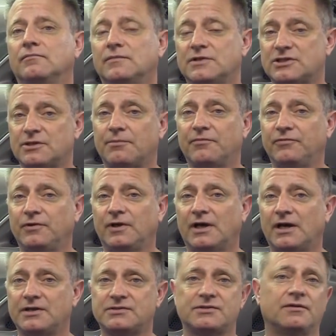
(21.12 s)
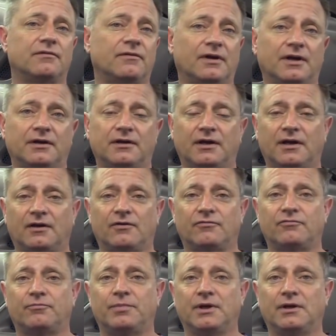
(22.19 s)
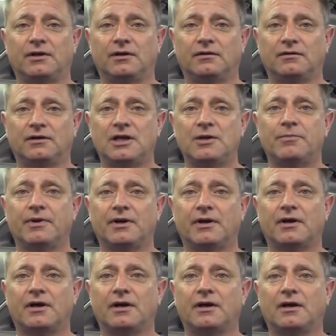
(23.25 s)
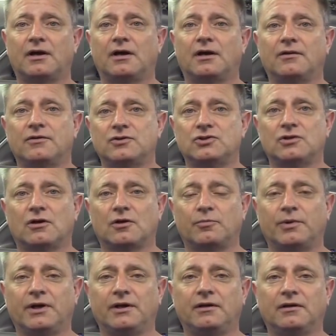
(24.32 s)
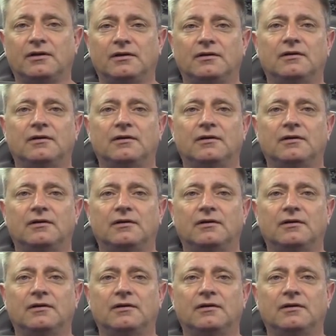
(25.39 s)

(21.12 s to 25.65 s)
Some of you guys that have been keeping an eye on the Shark bike,